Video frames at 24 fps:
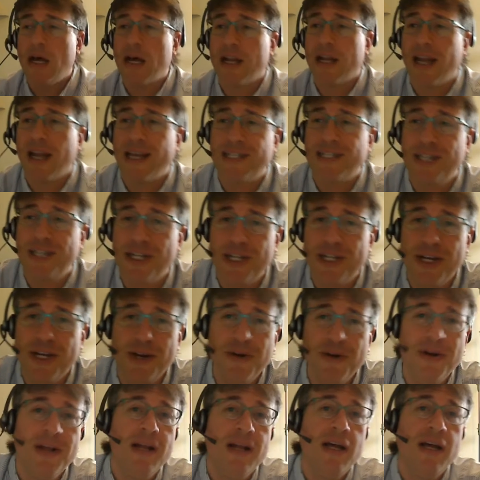like to
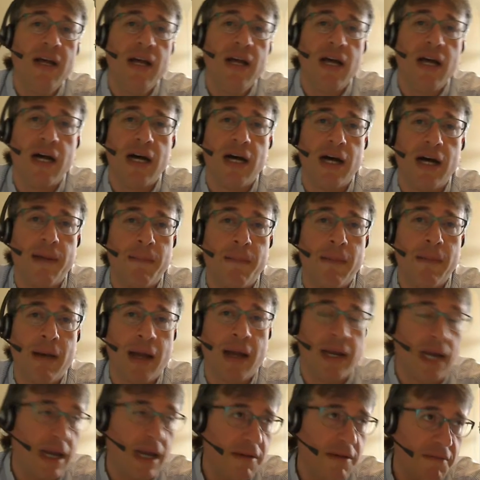do, and
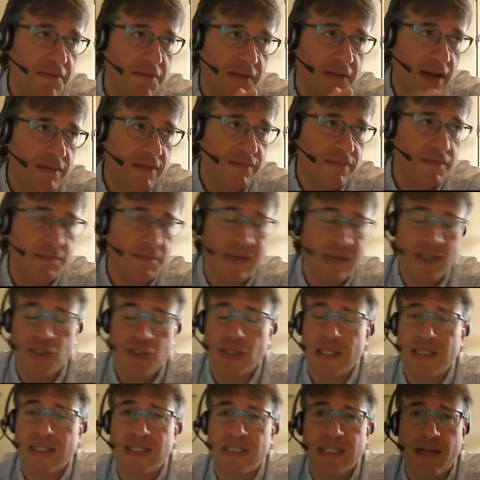I've
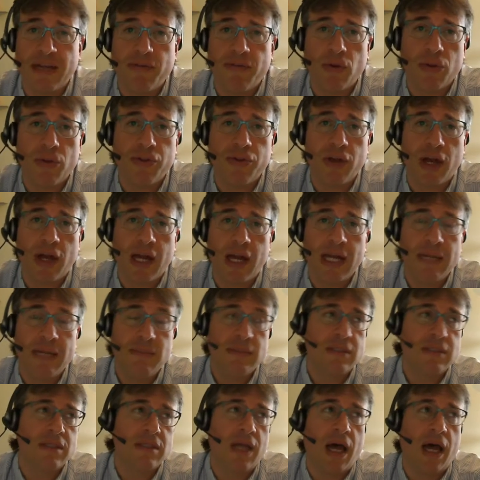mentioned this several
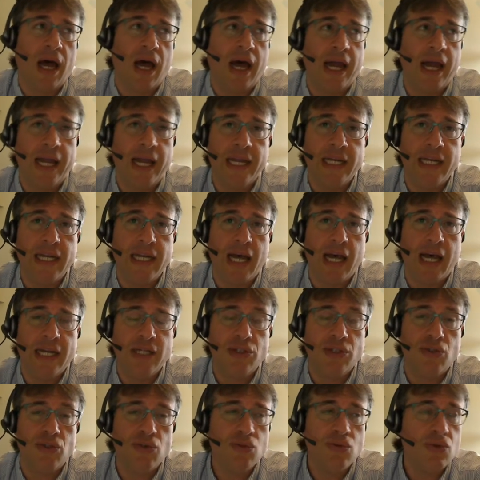times. I
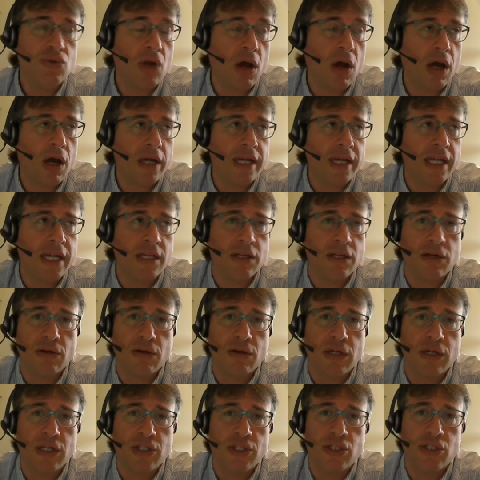do not
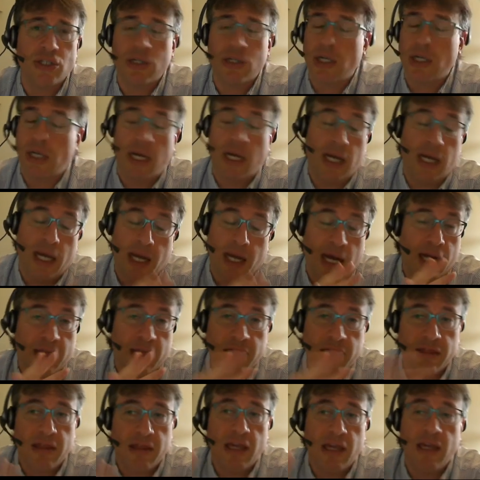encourage, and I
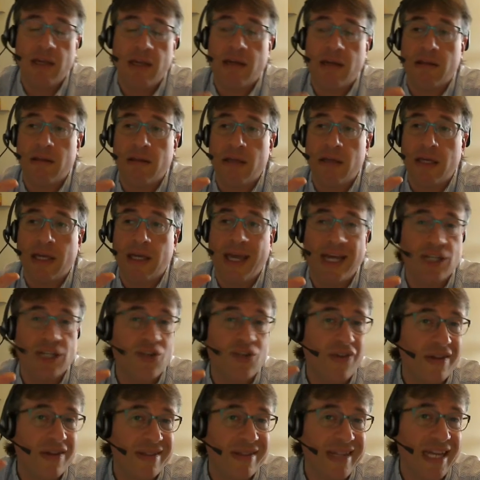think the
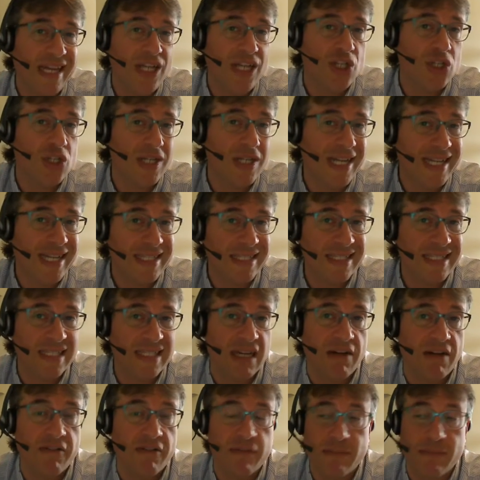Keshe Foundation
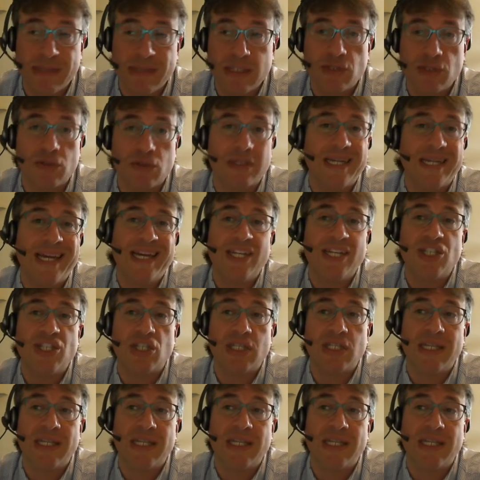itself, and Mr. Keshe,